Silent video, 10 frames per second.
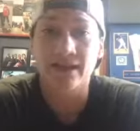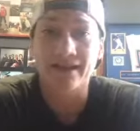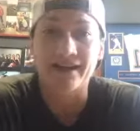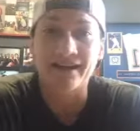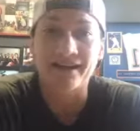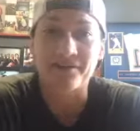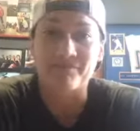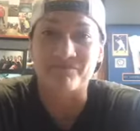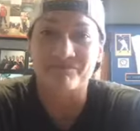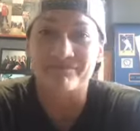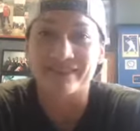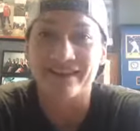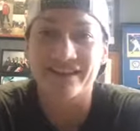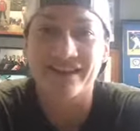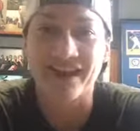Hi
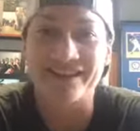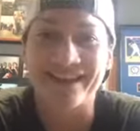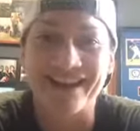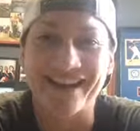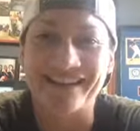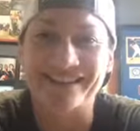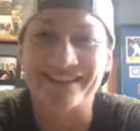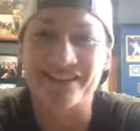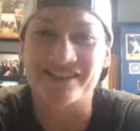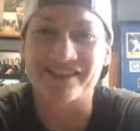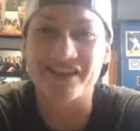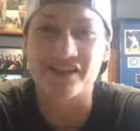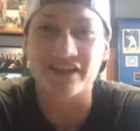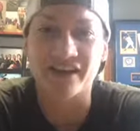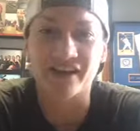Diane, good to see you
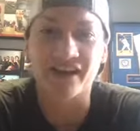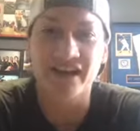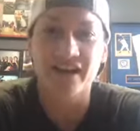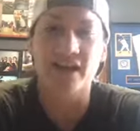on here.